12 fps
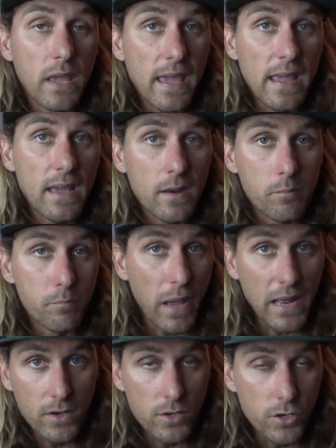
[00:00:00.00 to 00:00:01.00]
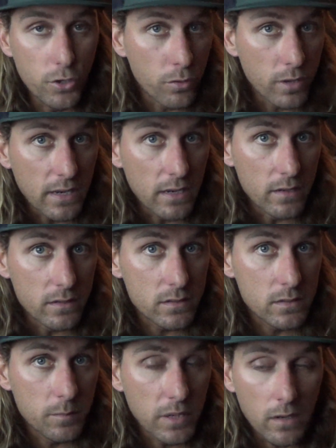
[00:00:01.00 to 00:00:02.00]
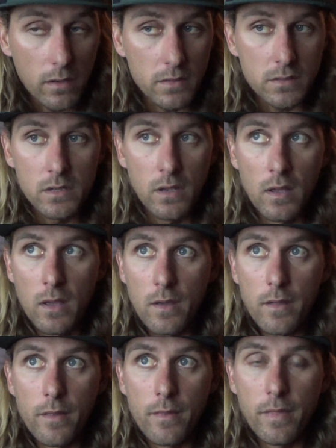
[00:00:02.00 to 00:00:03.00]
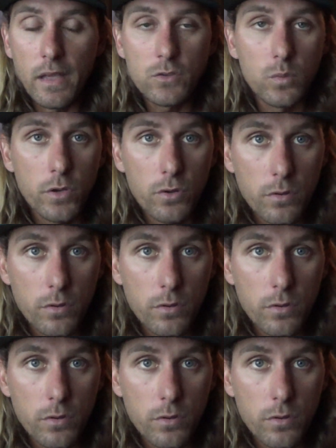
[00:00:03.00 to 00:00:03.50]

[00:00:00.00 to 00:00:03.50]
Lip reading: can't bend your knees, because that's what